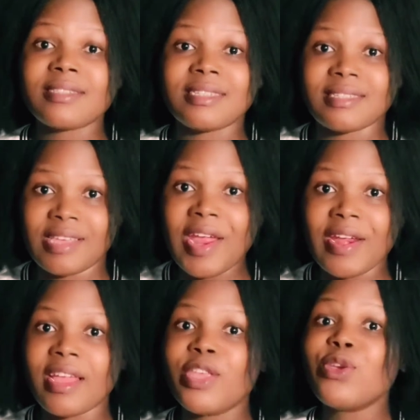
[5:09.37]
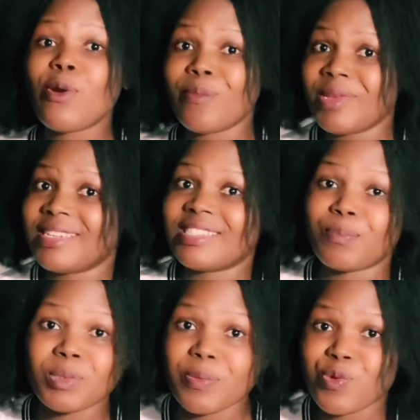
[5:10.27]
else's hair, you're going to
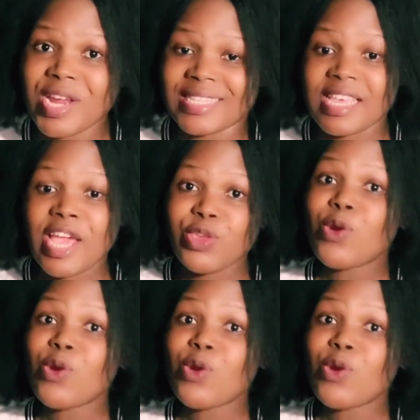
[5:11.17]
be depressed.